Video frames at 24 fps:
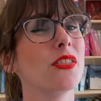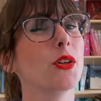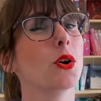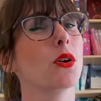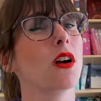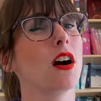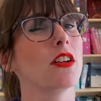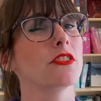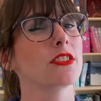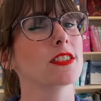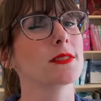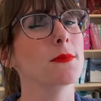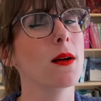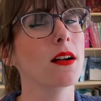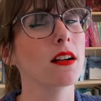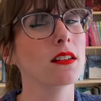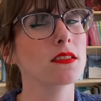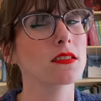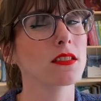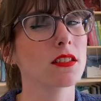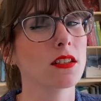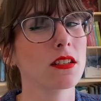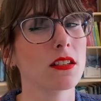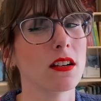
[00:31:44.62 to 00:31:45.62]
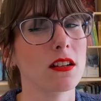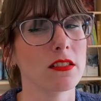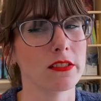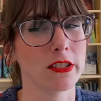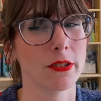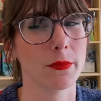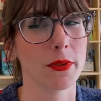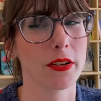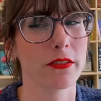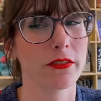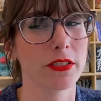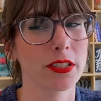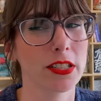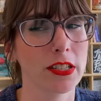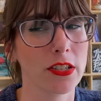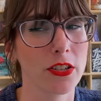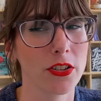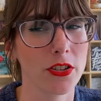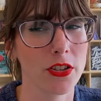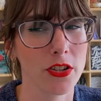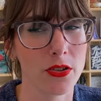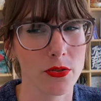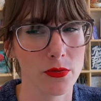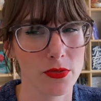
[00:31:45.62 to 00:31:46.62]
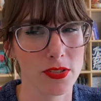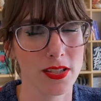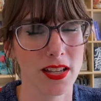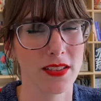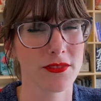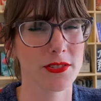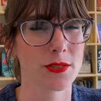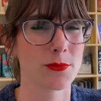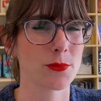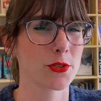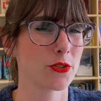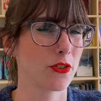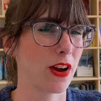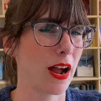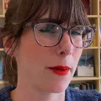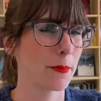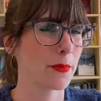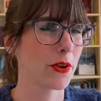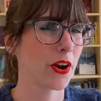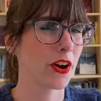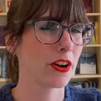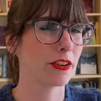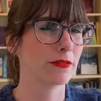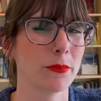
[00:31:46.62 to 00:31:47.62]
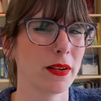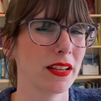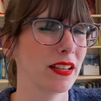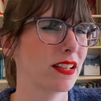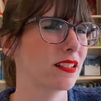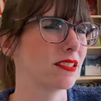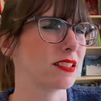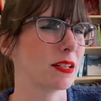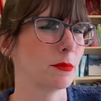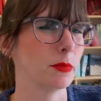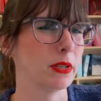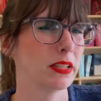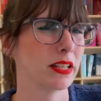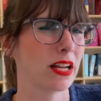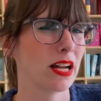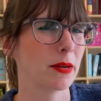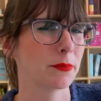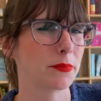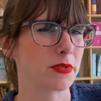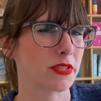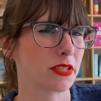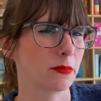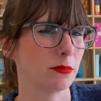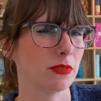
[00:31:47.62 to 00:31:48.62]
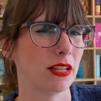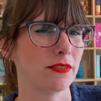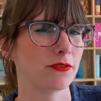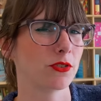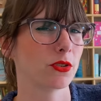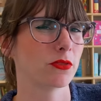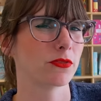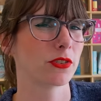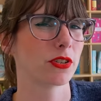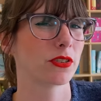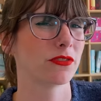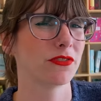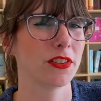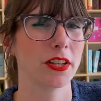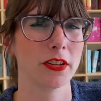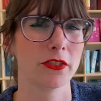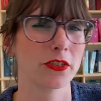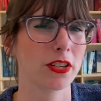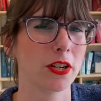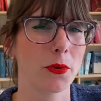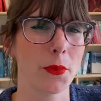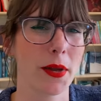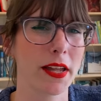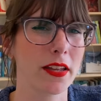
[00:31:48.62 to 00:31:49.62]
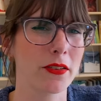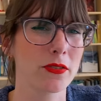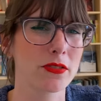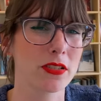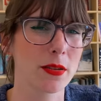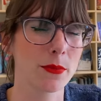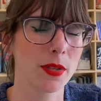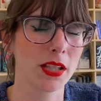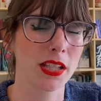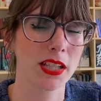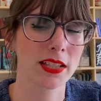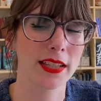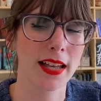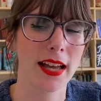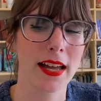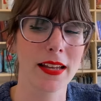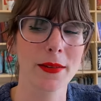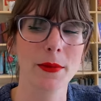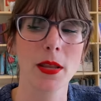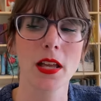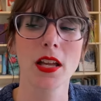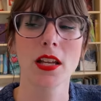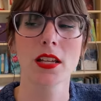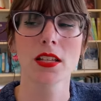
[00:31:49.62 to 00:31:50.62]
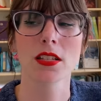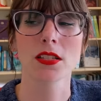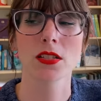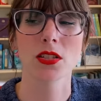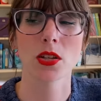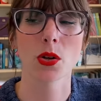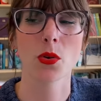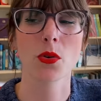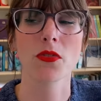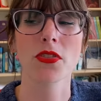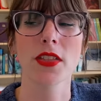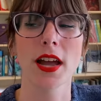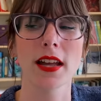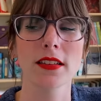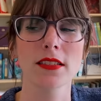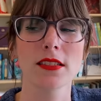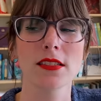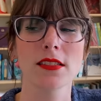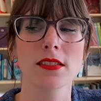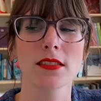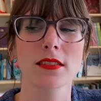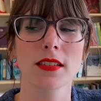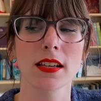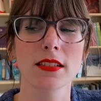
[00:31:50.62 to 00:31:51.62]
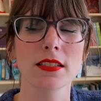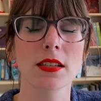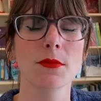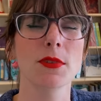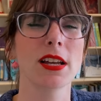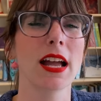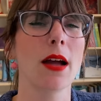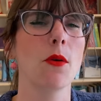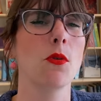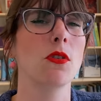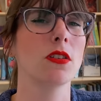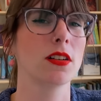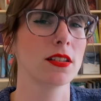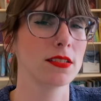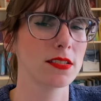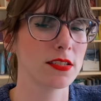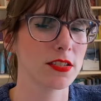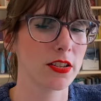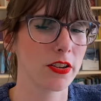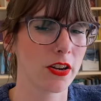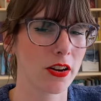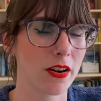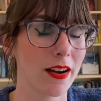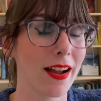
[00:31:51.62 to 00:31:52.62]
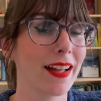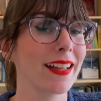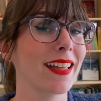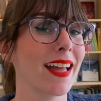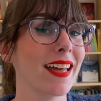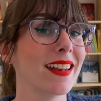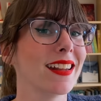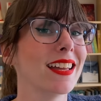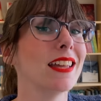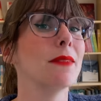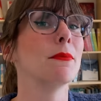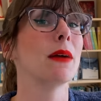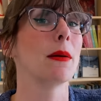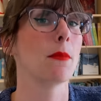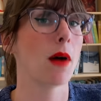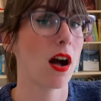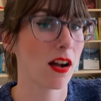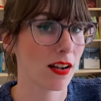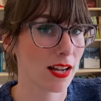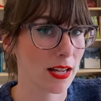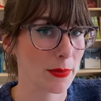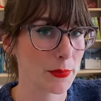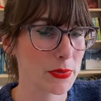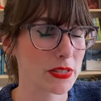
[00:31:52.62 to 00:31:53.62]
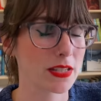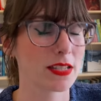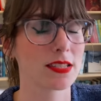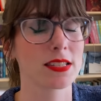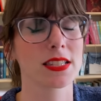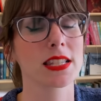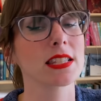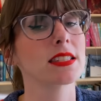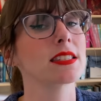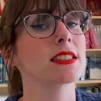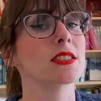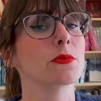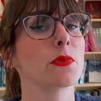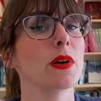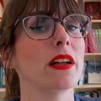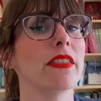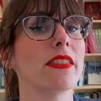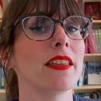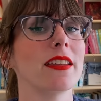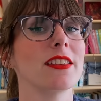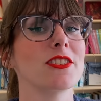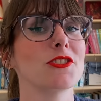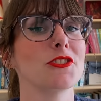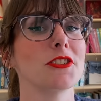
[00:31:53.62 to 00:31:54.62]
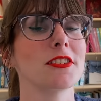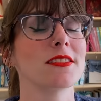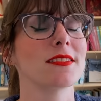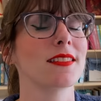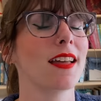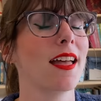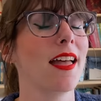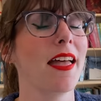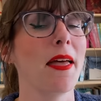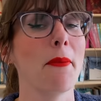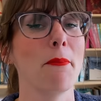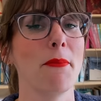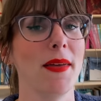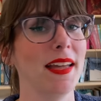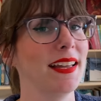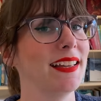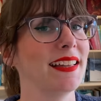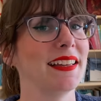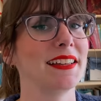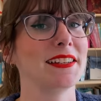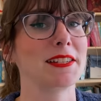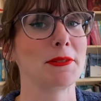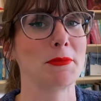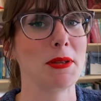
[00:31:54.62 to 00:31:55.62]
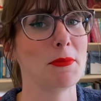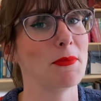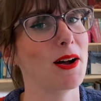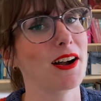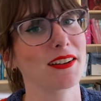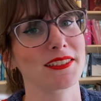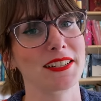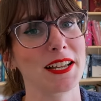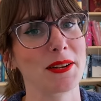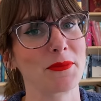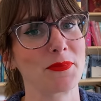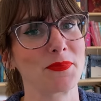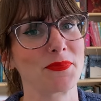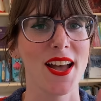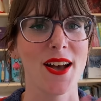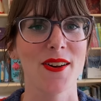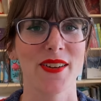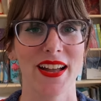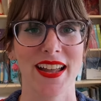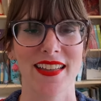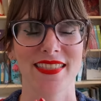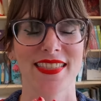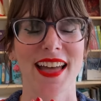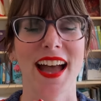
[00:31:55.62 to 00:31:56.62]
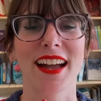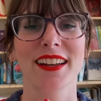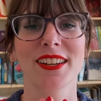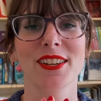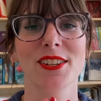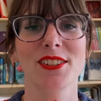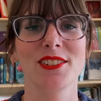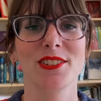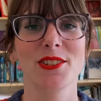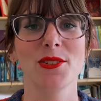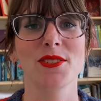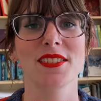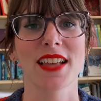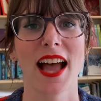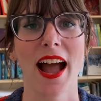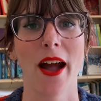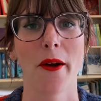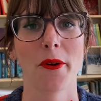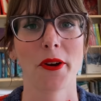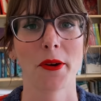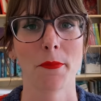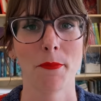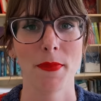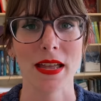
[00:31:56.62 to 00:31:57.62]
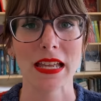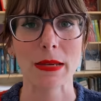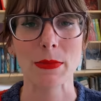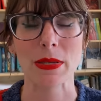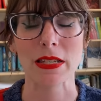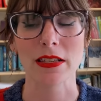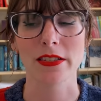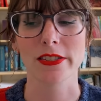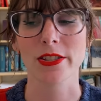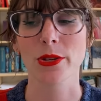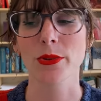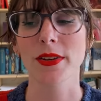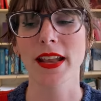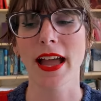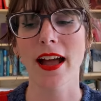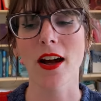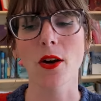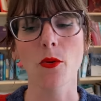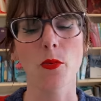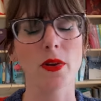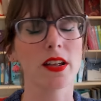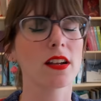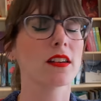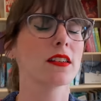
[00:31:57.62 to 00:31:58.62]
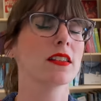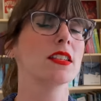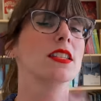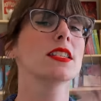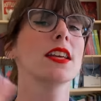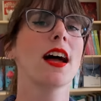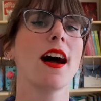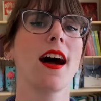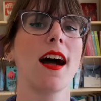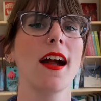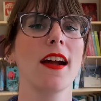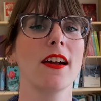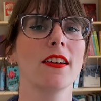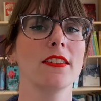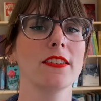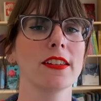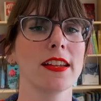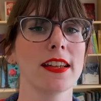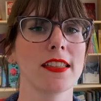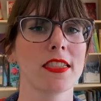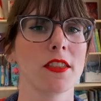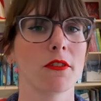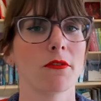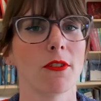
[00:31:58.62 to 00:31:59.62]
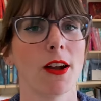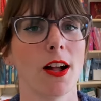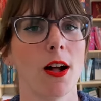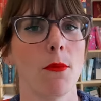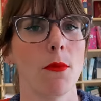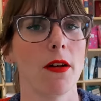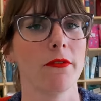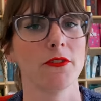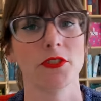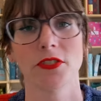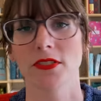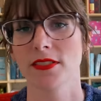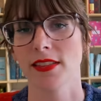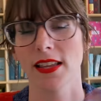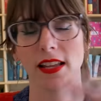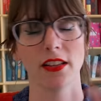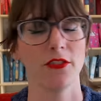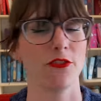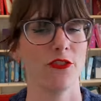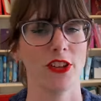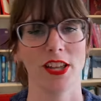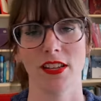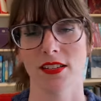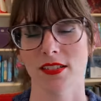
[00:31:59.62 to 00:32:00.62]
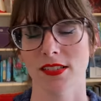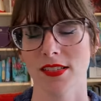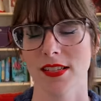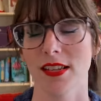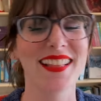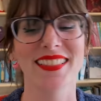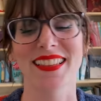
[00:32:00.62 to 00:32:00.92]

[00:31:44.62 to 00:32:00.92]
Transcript: Though contrast pockets could also be a really good use of some scrap yarn by like doubling up some leftover fingering weight or something like that. So that's that's something I will consider again in my mock-ups because this is one that is just begging to be mocked up. Okay, that concludes our maybes. So now we are entirely in the realm of just like fantasy.